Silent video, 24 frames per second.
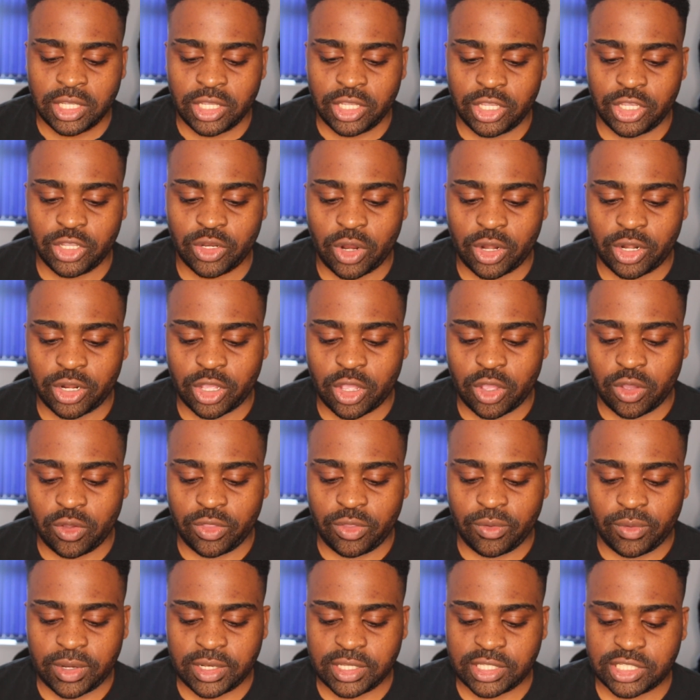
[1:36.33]
you don't want to go
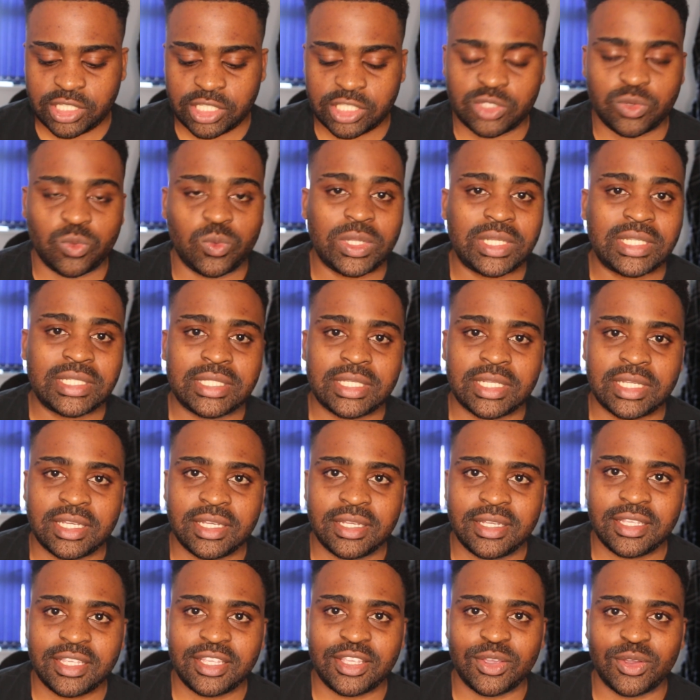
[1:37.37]
there when it's just winter.
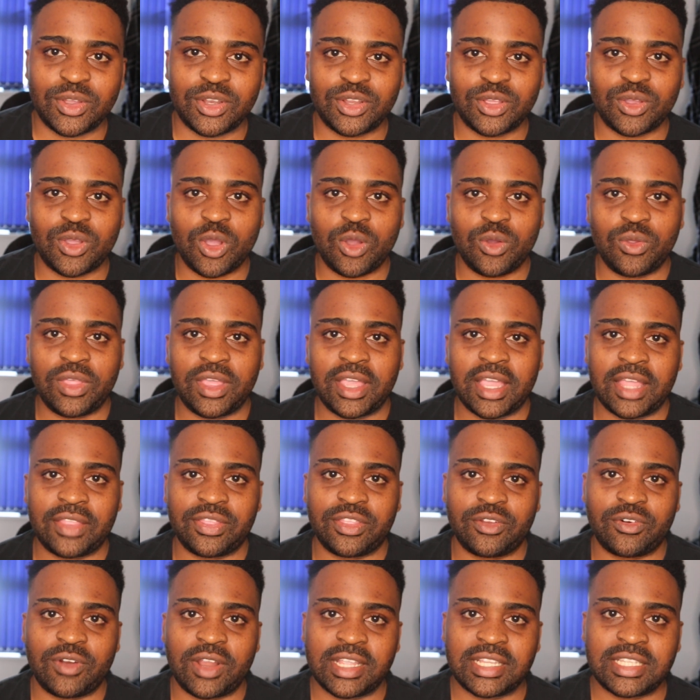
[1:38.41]
You want to go there at
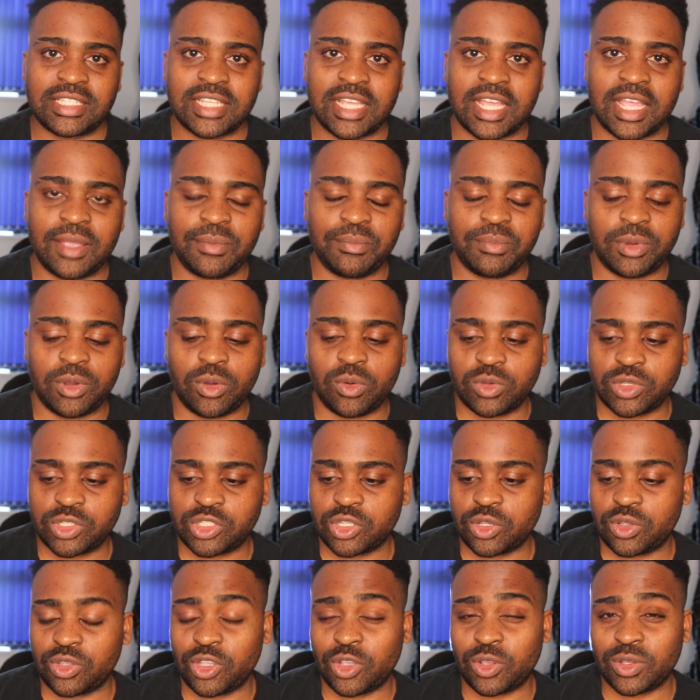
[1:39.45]
the right time, but
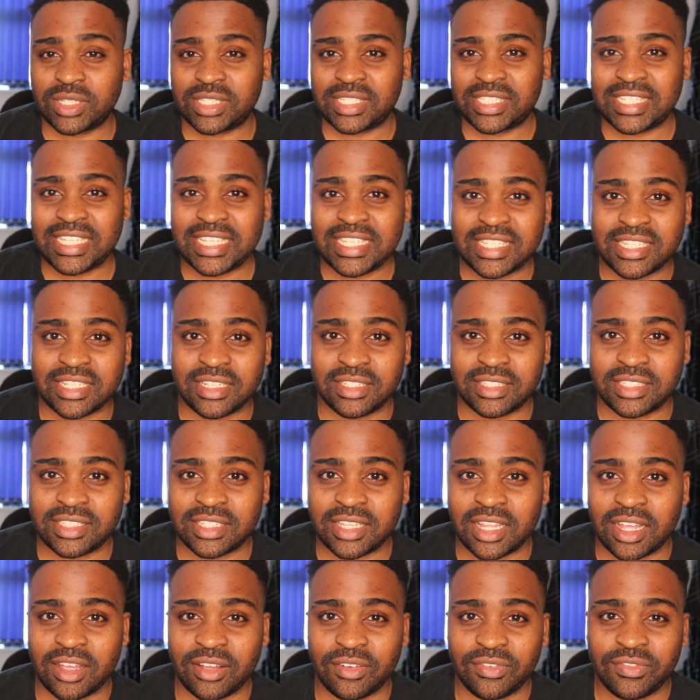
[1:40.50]
also you got seasonal
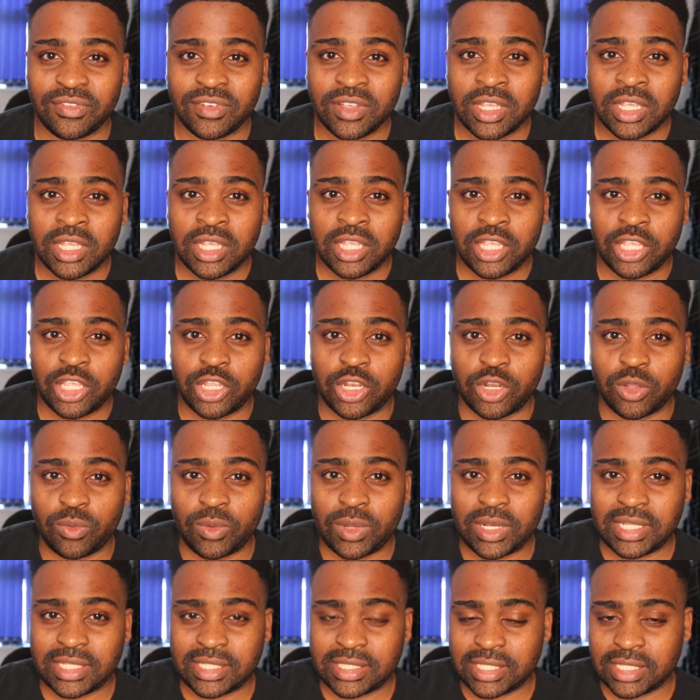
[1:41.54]
stuff. You know,
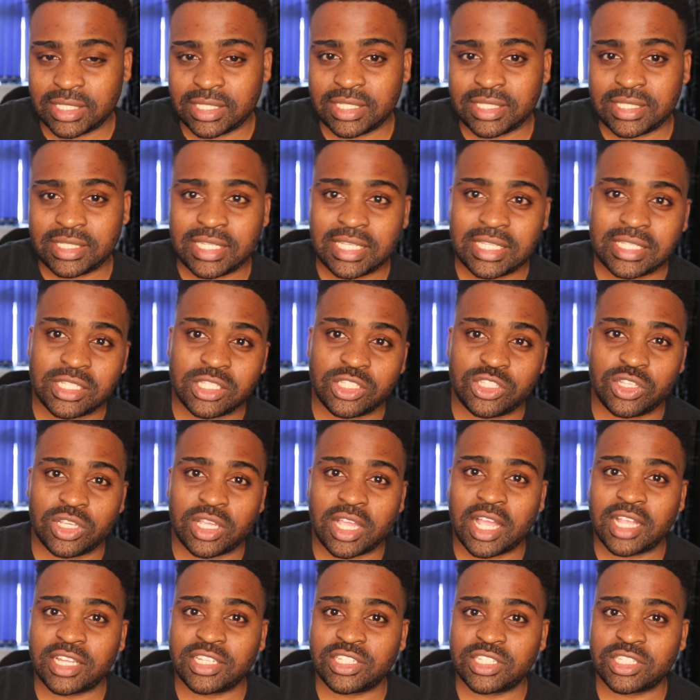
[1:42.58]
when it's certain seasons, you
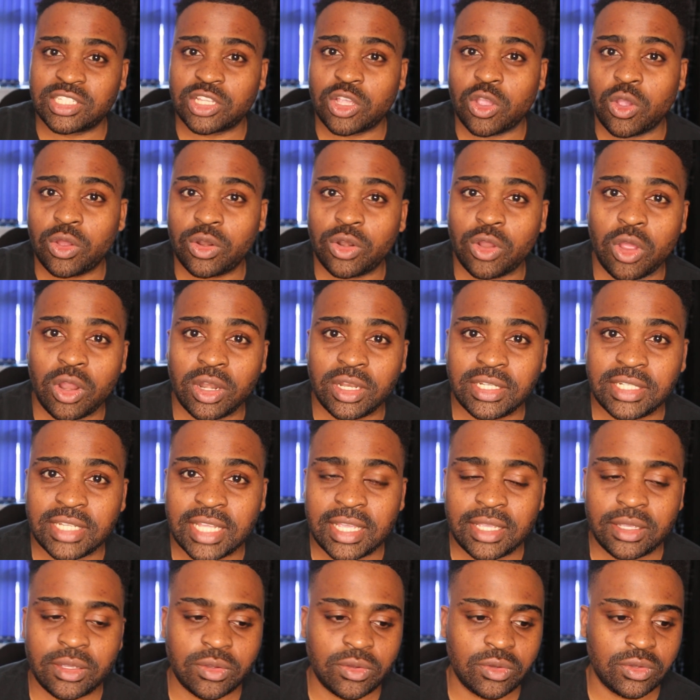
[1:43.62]
can't just go on
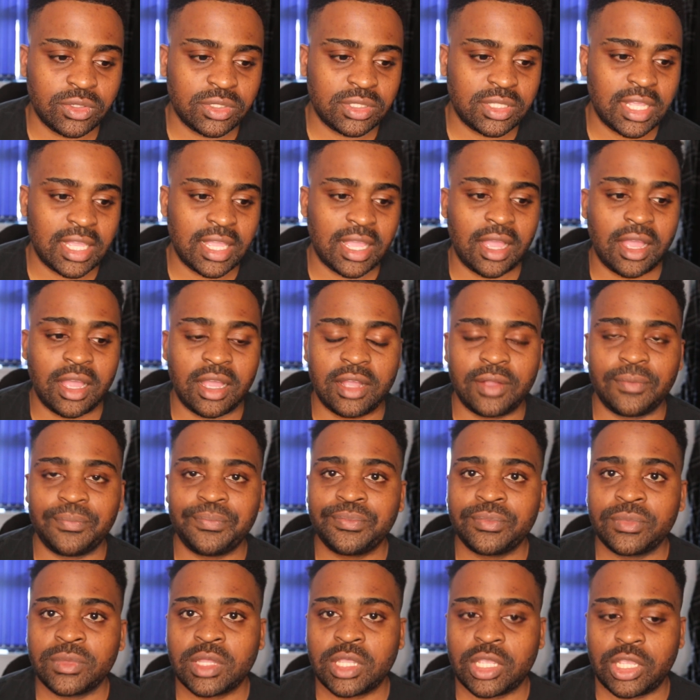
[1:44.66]
holiday because there are,
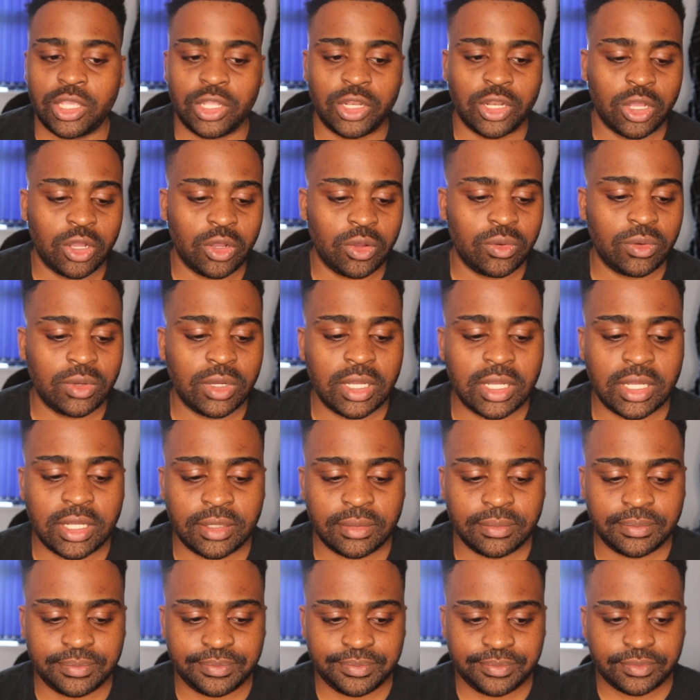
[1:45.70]
you
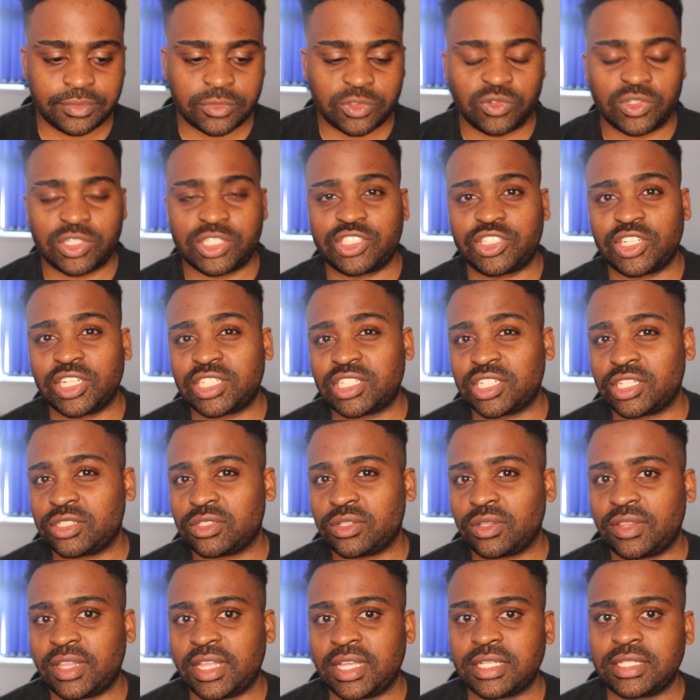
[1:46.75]
know, restrictions
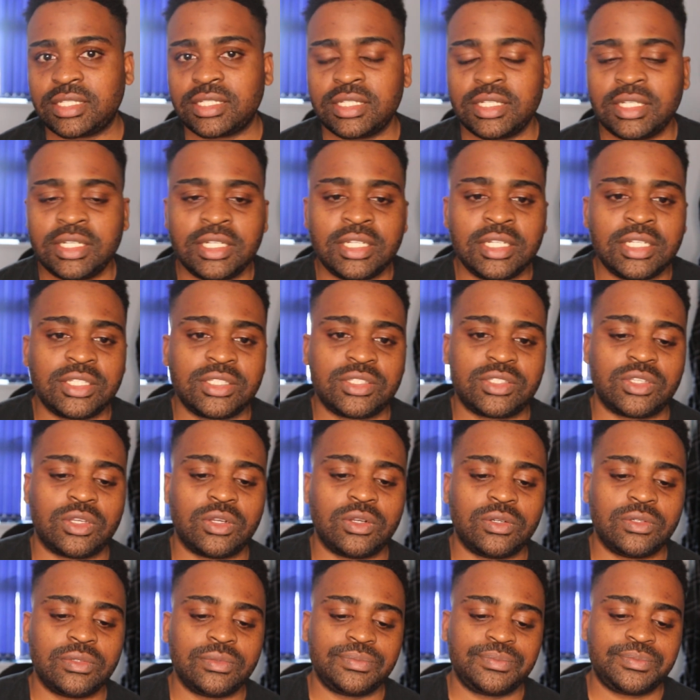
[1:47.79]
on that.
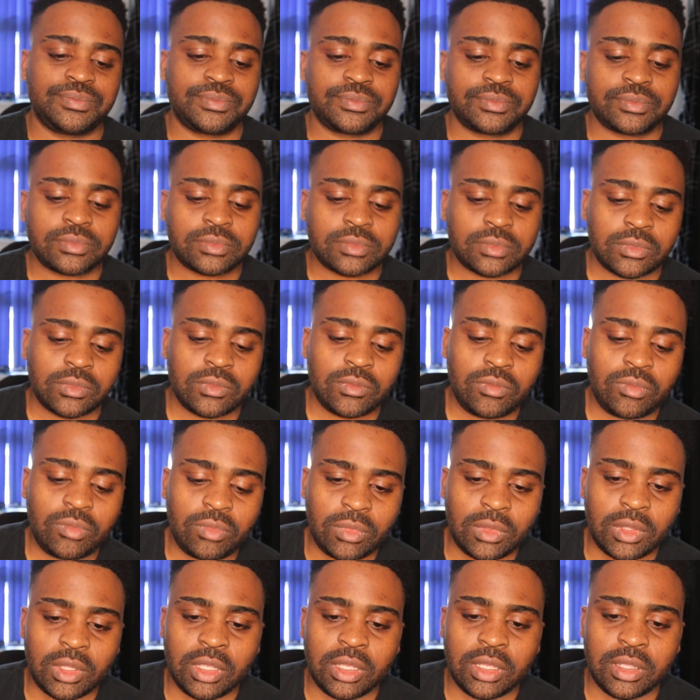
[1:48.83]
So,
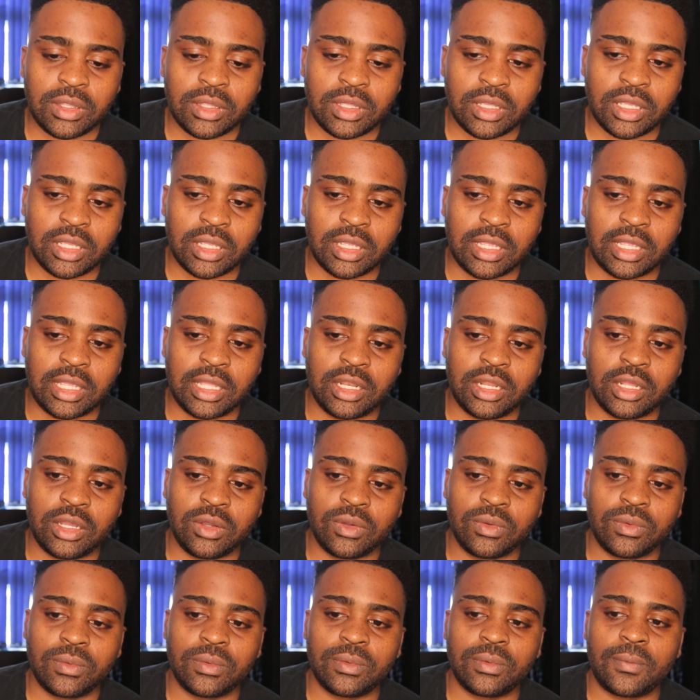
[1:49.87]
you
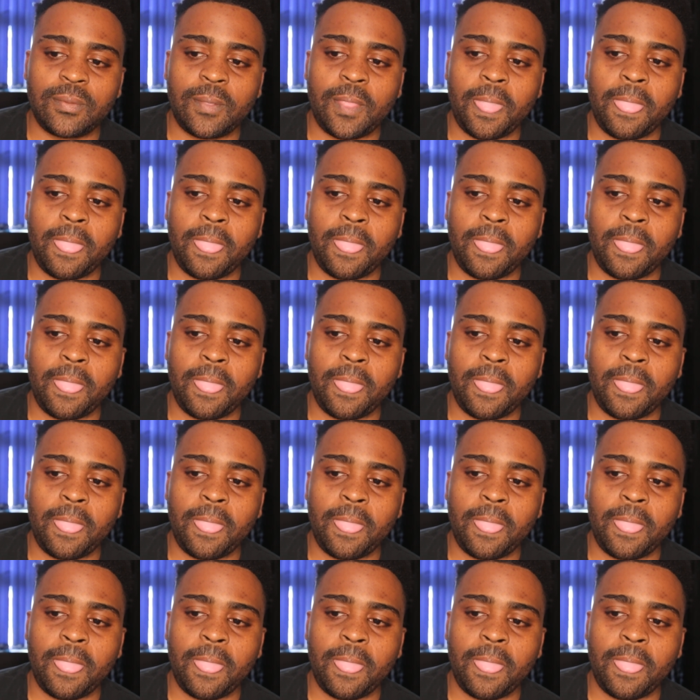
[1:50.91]
know,